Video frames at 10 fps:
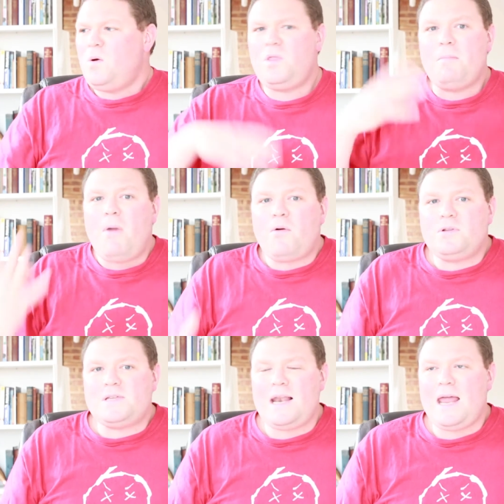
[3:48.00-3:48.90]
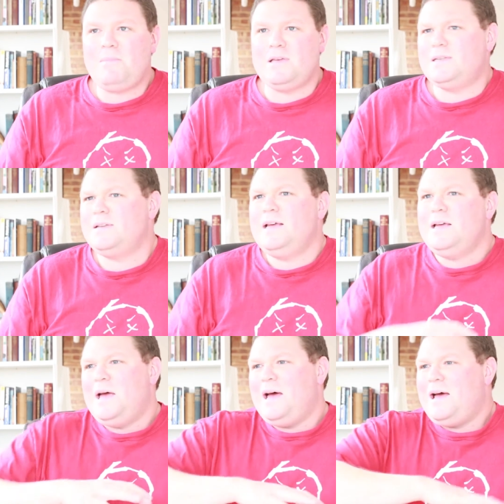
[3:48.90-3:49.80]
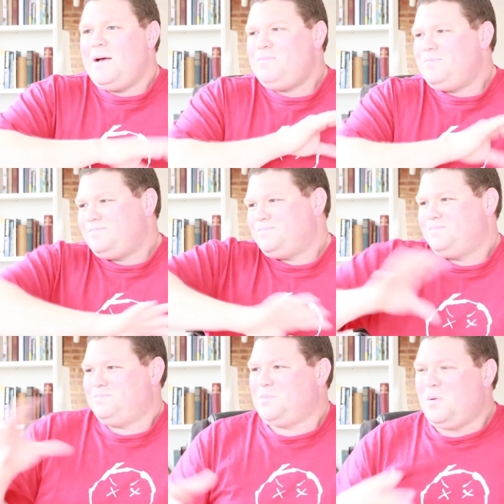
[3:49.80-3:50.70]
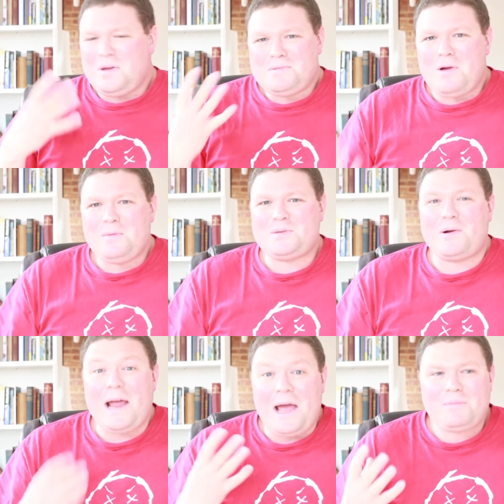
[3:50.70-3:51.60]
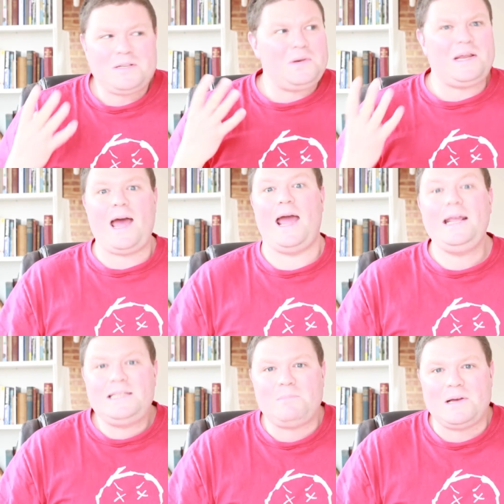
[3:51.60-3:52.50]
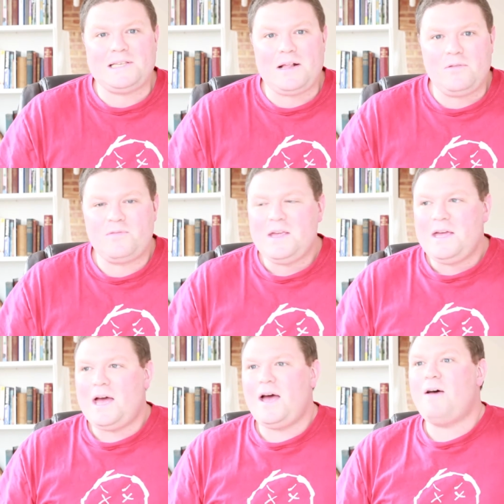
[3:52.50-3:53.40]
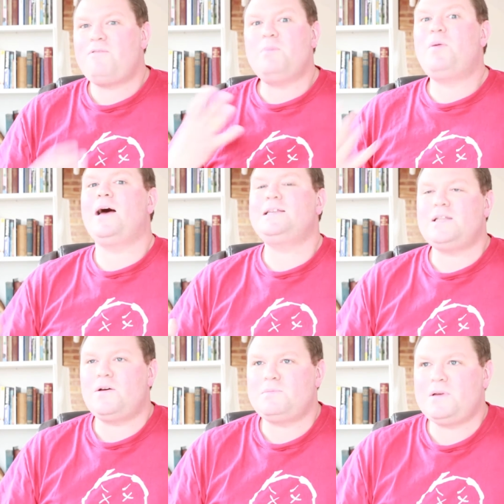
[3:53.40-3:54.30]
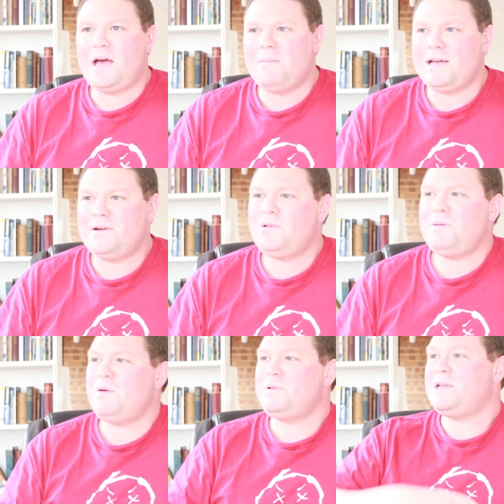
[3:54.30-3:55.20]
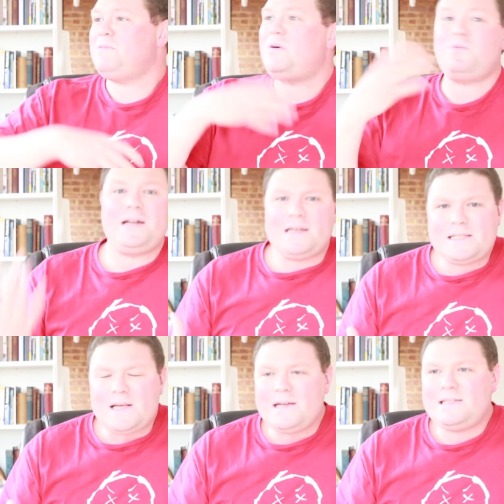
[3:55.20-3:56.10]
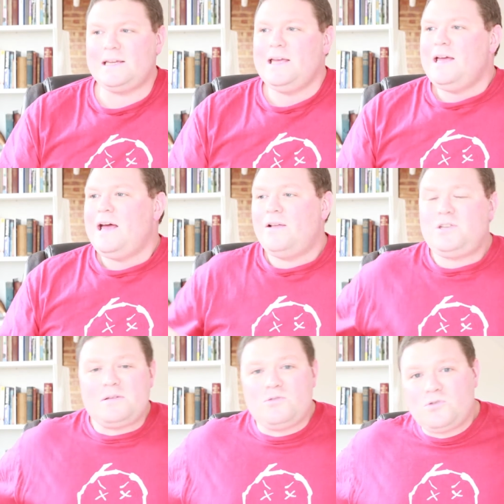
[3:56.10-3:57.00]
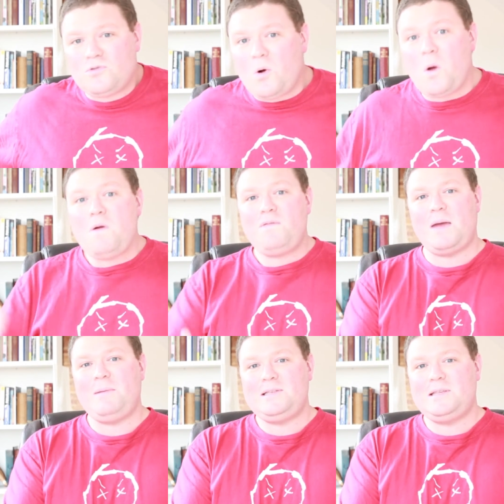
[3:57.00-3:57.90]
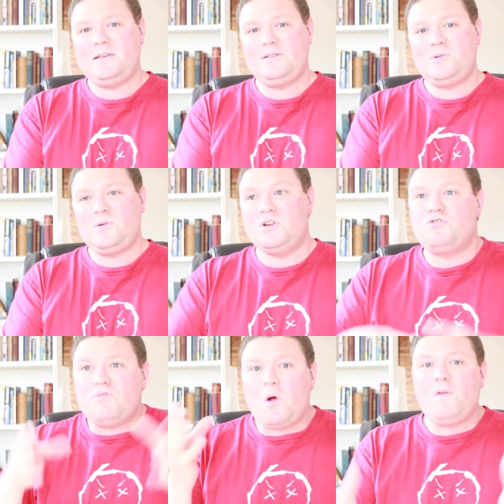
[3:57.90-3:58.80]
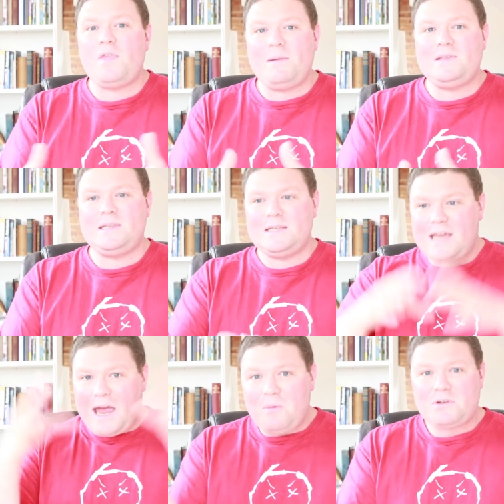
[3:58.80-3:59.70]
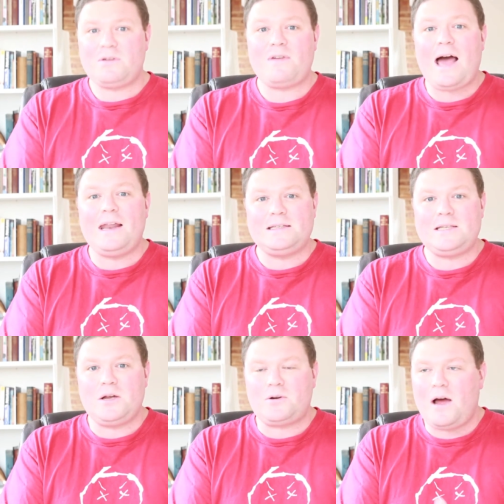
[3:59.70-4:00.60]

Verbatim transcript: all the moral dilemmas, and all those moments where I absolutely hated myself for the person that I was becoming, and all the moments that it felt really exciting, and just drove them into this story, drove them into this character of Alex that